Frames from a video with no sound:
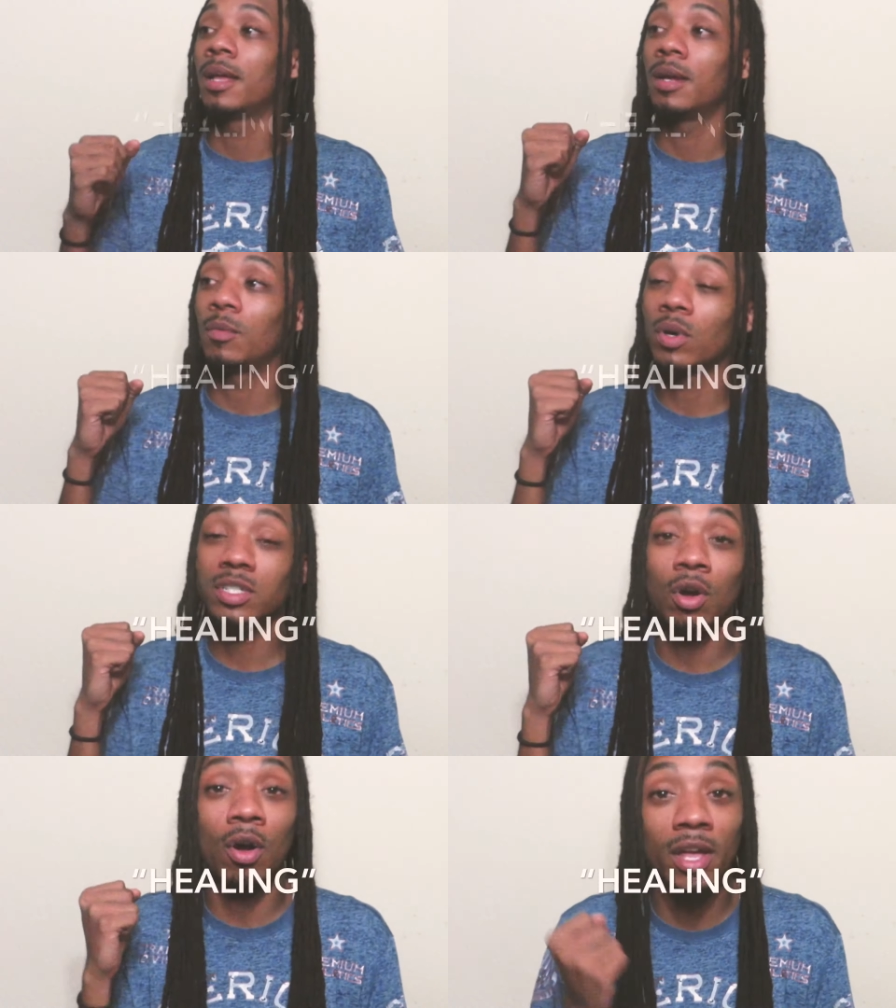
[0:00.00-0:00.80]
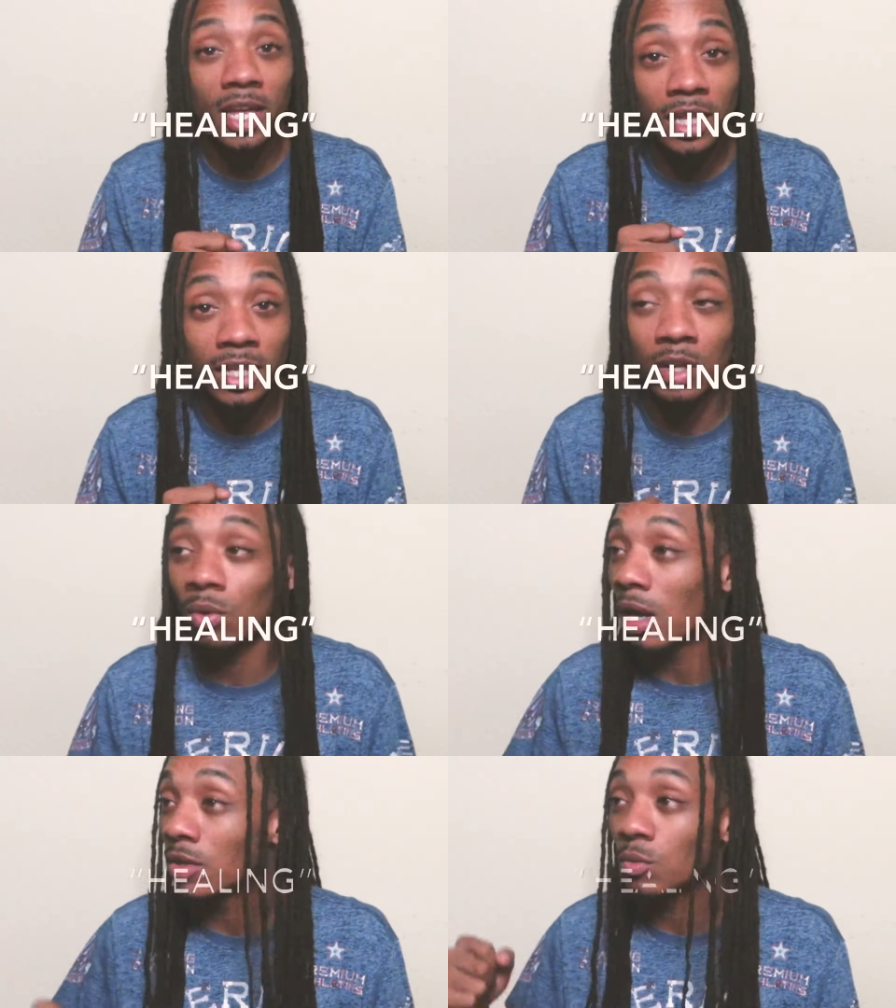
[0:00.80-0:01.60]
One's called Healing and
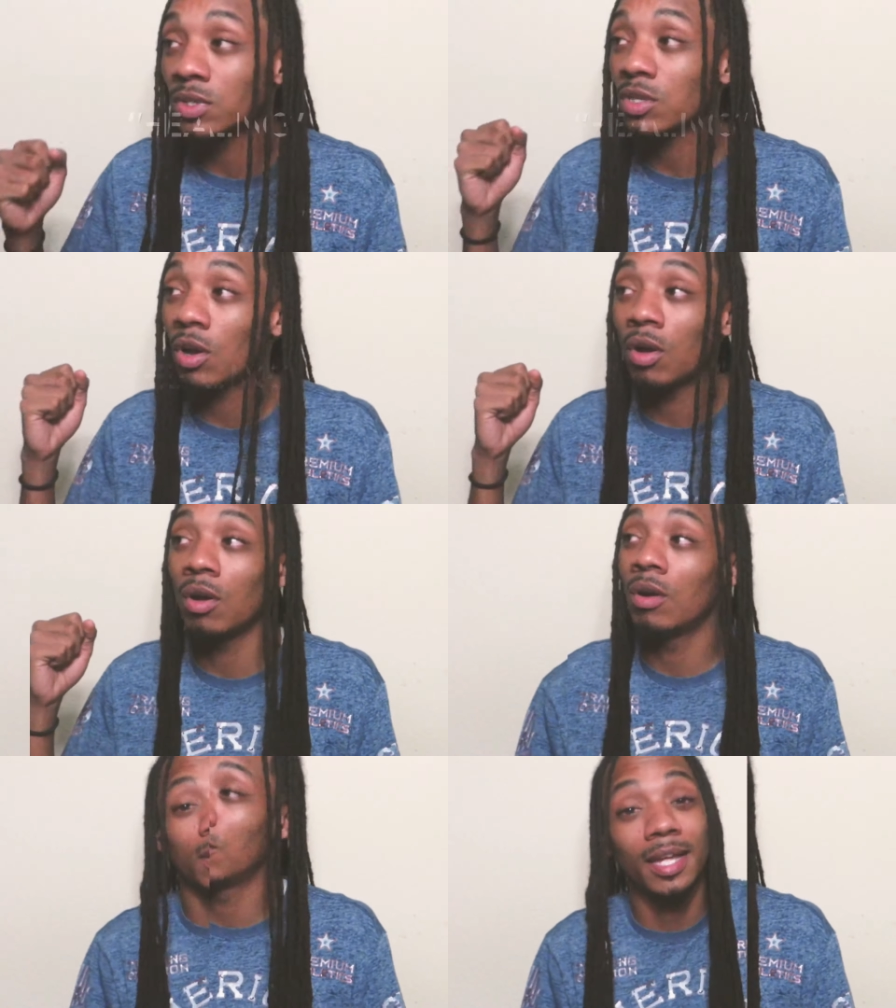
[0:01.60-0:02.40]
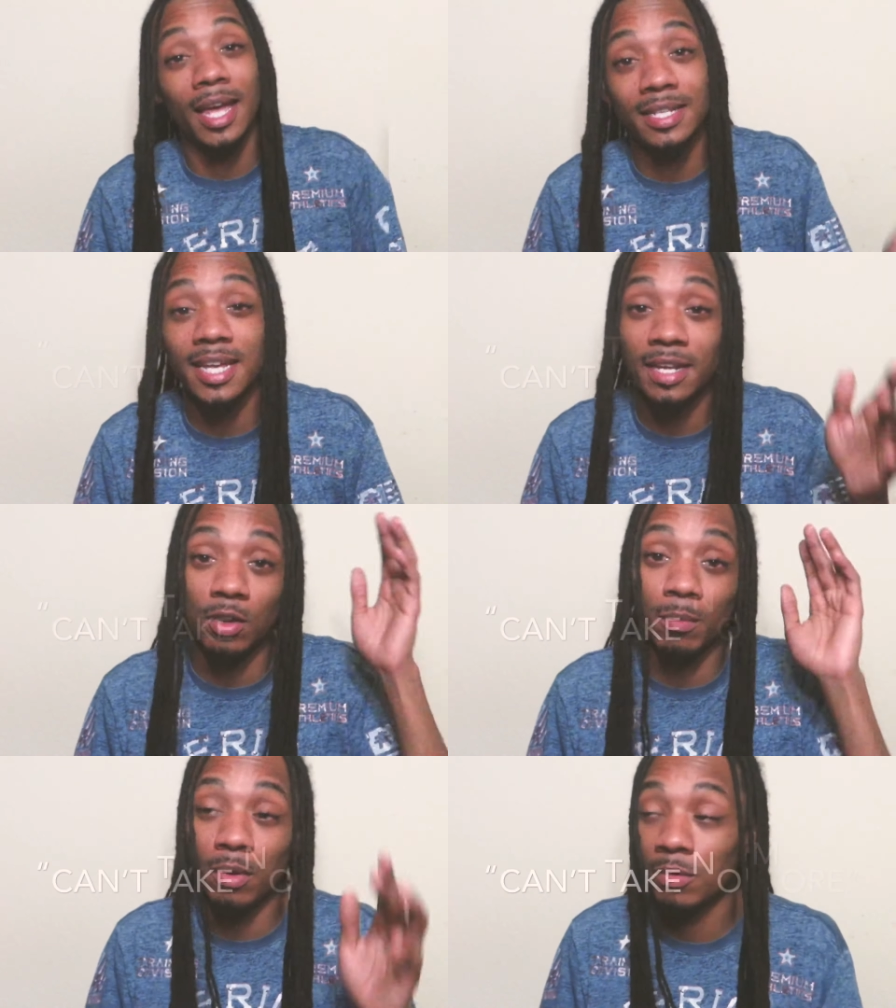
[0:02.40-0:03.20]
the other one's called Can't Take No
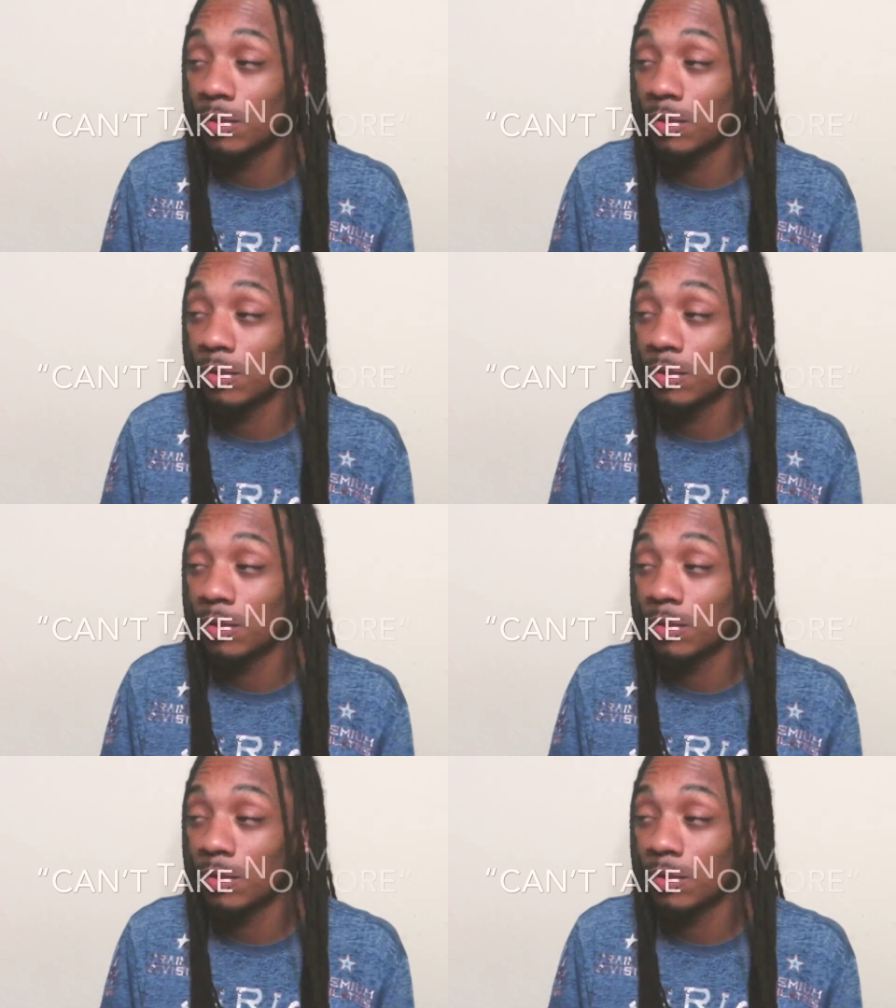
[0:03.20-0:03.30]
More.